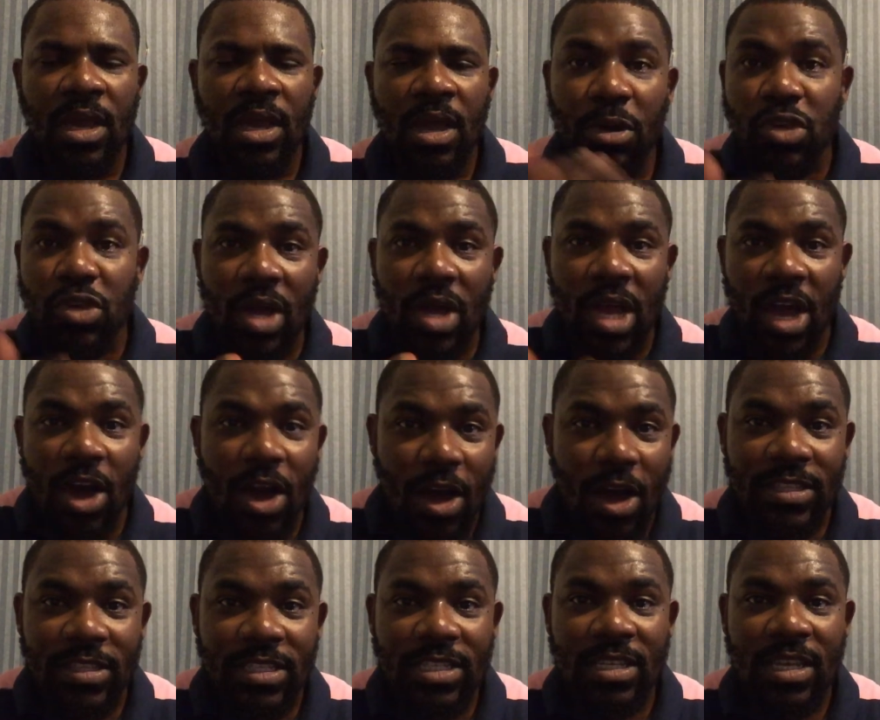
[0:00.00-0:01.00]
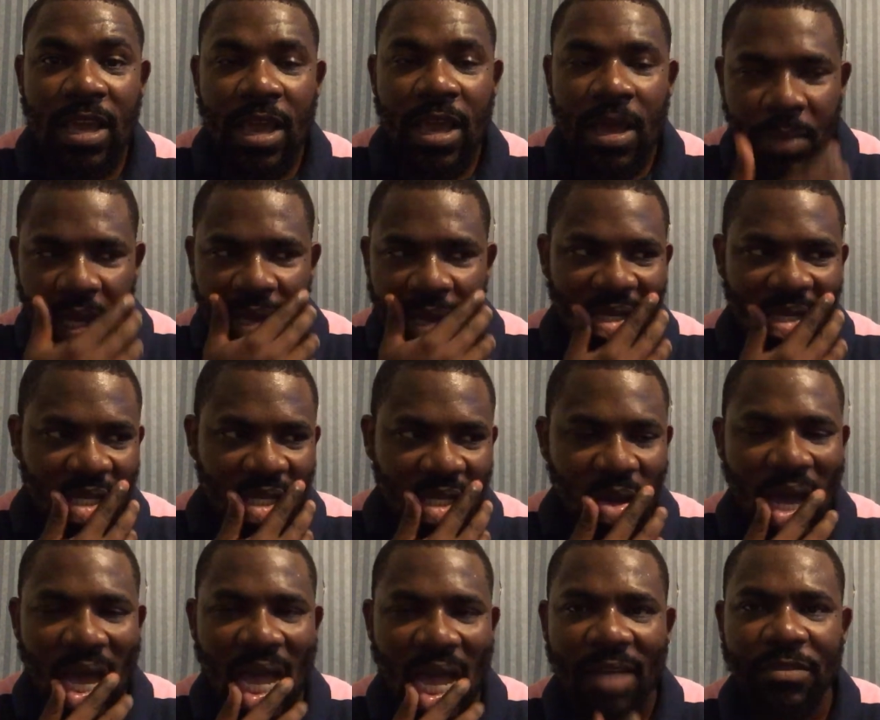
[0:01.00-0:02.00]
but you can't because you're
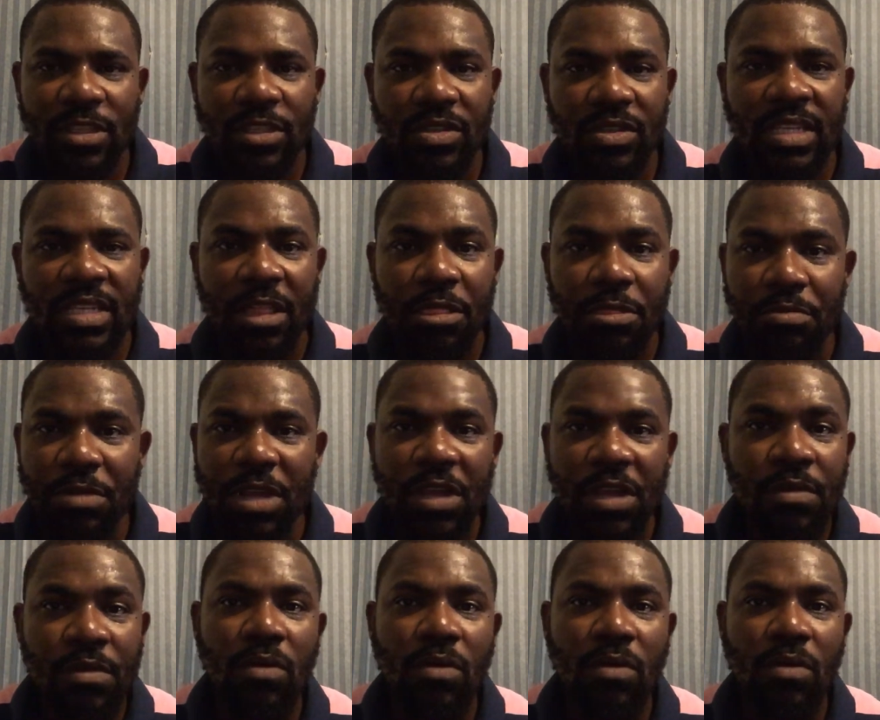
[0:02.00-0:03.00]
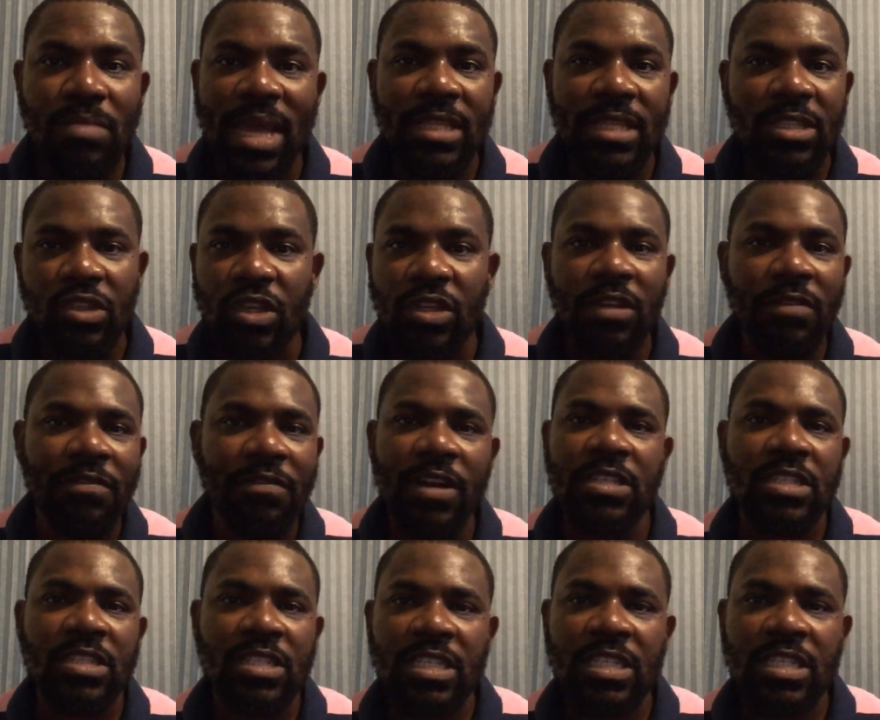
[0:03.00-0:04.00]
having to send three grown men to
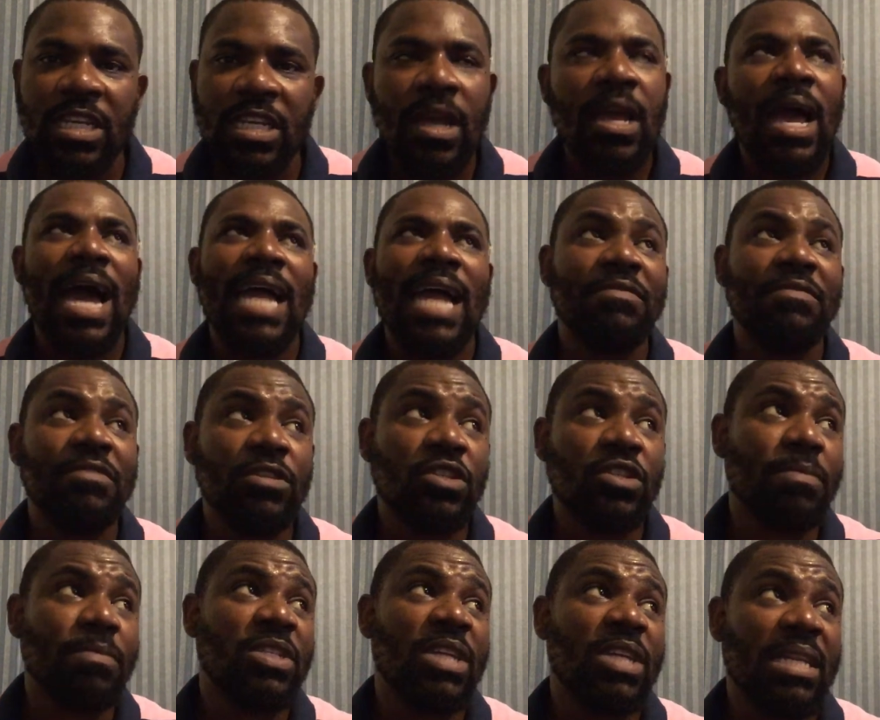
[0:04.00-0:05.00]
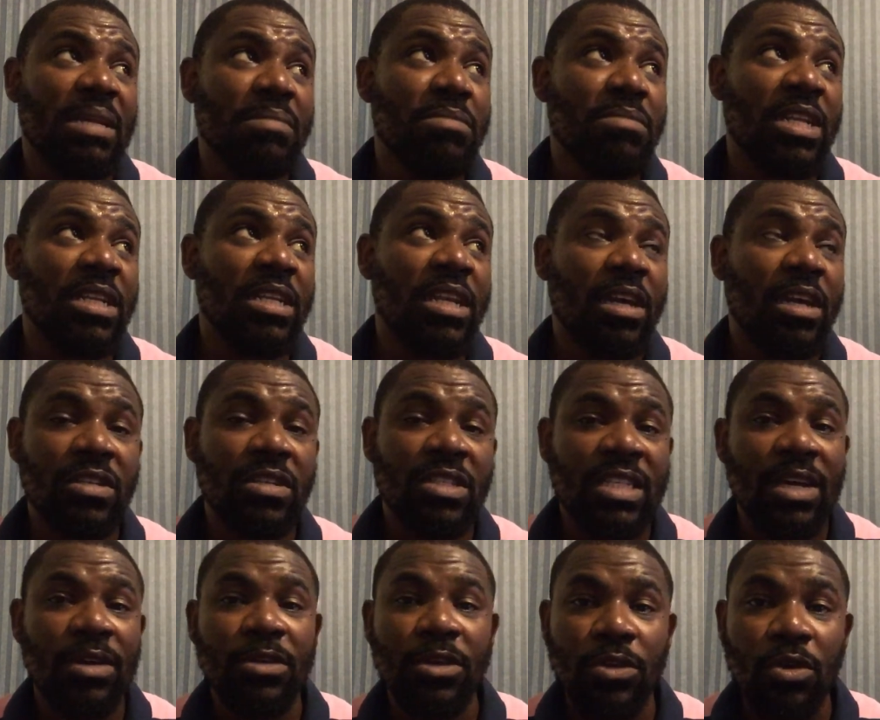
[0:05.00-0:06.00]
university. And if you stop sending money, they're going to tell
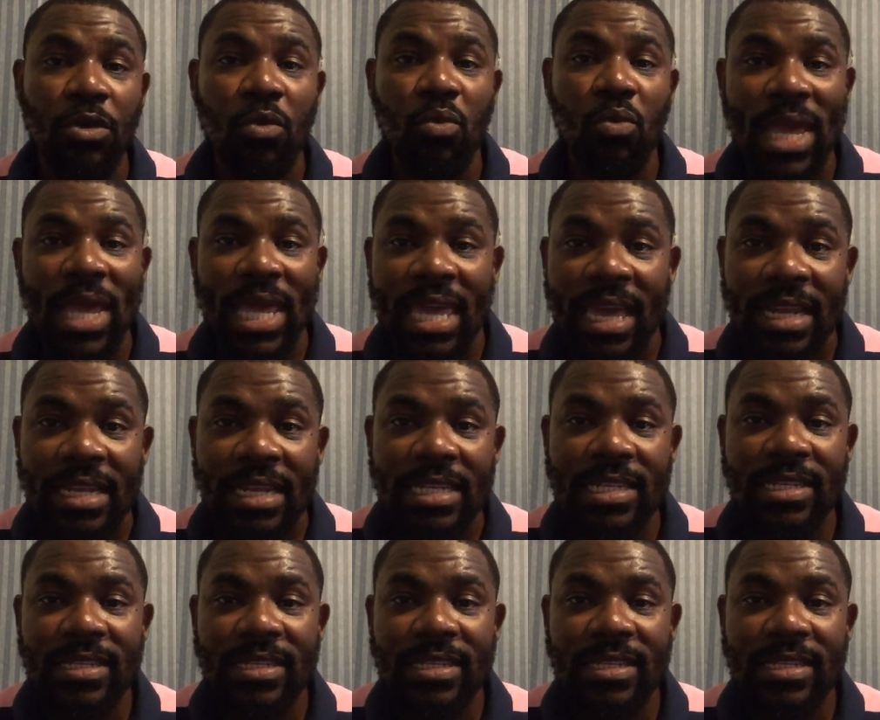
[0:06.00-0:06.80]
you you're wicked.